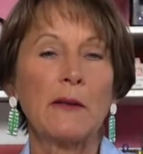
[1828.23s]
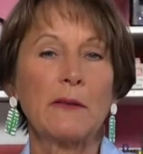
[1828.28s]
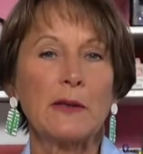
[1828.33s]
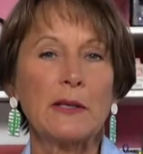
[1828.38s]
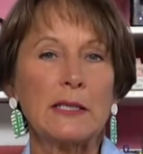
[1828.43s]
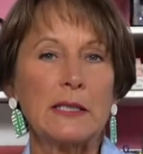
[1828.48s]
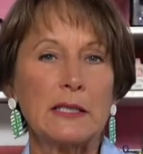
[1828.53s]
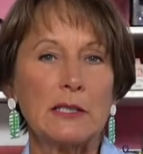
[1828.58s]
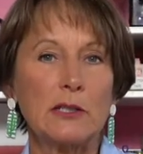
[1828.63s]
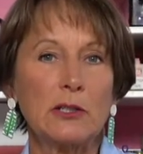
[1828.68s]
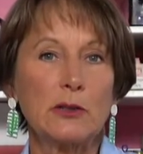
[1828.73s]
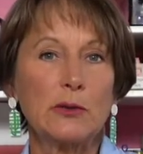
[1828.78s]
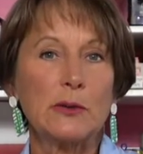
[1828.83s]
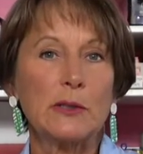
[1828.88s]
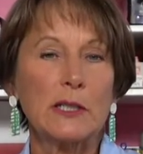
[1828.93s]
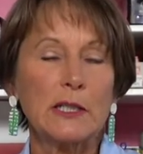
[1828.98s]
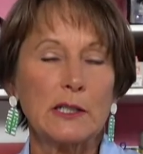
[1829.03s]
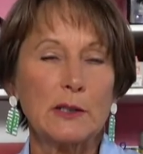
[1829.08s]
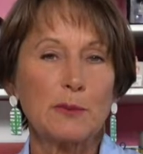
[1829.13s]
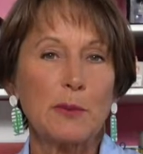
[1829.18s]
this new
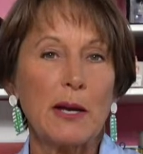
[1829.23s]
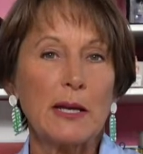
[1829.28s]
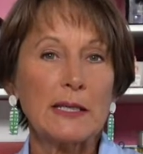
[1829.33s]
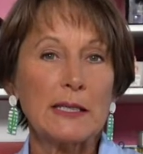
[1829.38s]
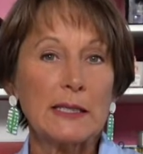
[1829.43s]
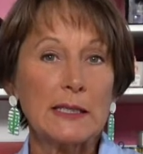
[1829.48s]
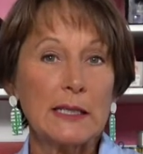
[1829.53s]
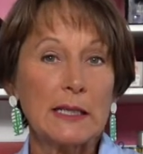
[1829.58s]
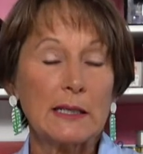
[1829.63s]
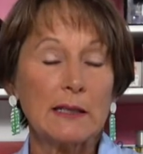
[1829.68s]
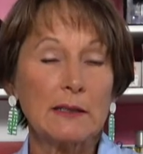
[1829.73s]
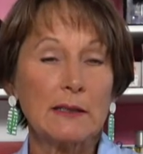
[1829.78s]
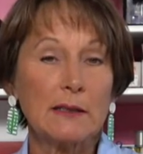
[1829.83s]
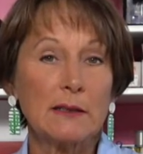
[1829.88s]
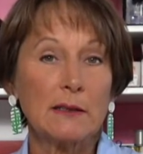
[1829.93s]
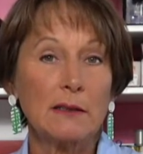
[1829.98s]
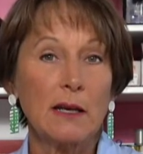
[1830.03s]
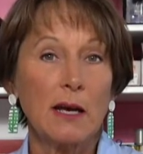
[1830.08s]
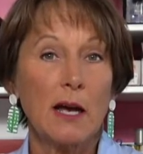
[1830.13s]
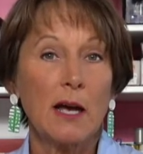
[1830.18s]
six by
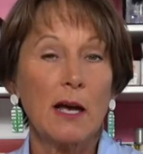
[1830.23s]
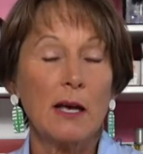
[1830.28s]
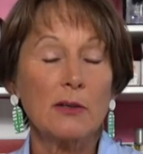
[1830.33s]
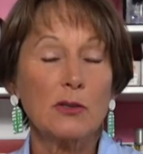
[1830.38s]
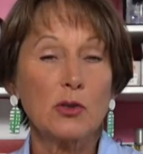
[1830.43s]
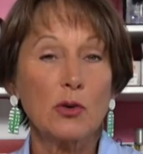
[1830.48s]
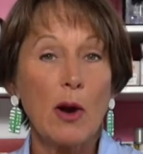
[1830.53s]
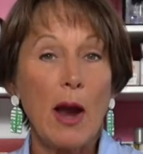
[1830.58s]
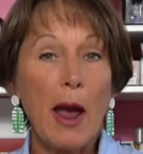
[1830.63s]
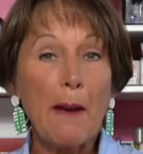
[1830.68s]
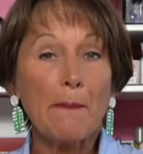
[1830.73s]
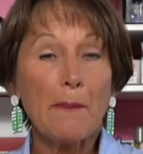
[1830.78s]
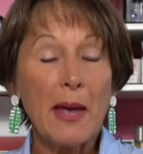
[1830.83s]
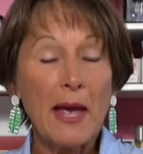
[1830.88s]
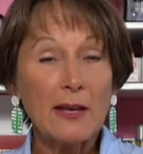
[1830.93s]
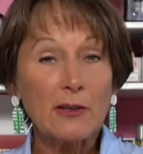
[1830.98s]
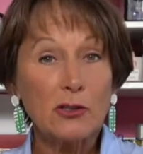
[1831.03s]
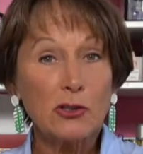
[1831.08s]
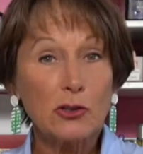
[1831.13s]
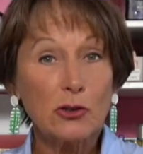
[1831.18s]
six uh, scrap
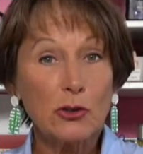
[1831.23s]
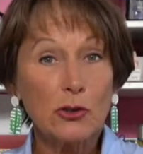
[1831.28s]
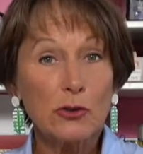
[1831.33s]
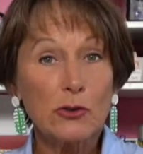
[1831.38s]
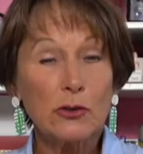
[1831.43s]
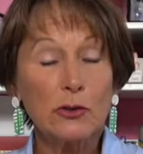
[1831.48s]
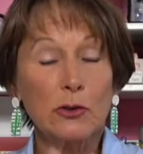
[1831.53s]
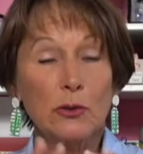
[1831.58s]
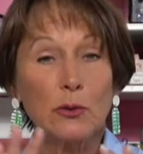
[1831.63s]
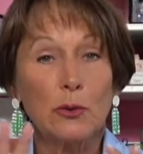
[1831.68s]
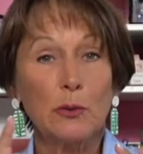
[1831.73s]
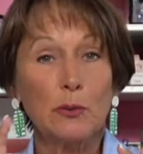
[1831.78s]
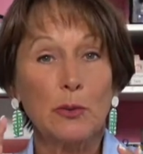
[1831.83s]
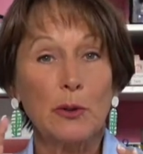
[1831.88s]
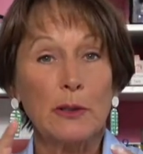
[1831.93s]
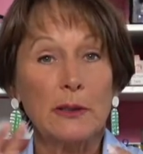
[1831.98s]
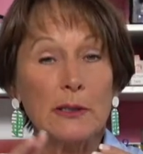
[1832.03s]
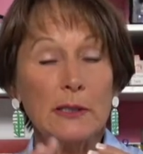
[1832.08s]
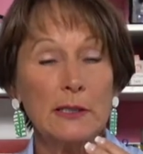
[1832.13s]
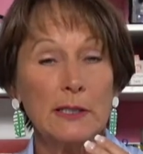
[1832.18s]
masters, you could
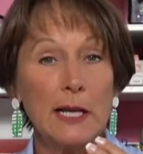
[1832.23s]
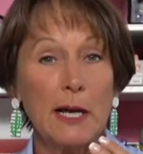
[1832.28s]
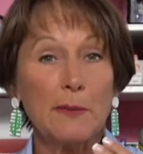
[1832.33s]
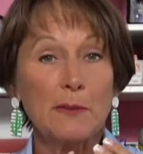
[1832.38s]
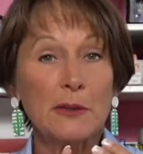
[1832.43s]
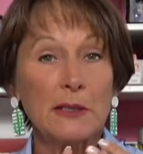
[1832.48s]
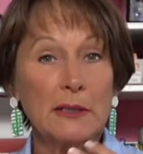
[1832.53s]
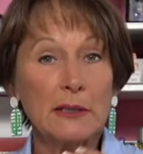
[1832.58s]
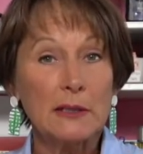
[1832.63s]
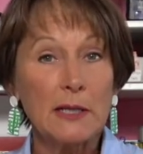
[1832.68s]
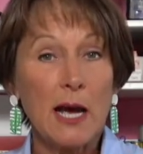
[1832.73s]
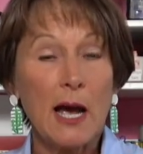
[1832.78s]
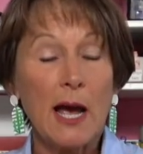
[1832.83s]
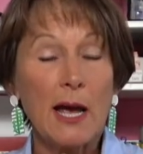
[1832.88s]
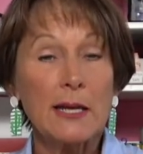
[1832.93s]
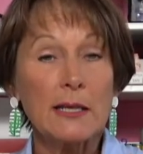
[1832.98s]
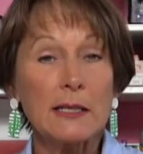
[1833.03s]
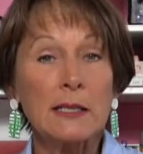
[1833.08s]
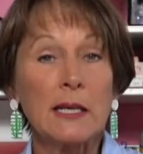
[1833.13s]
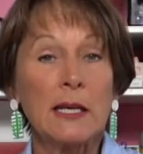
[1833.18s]
put stamps and
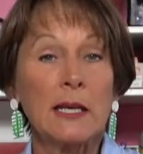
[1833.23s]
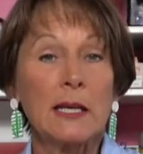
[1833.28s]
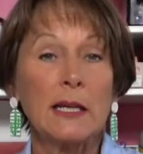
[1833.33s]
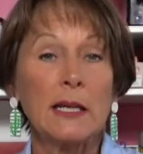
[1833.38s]
dies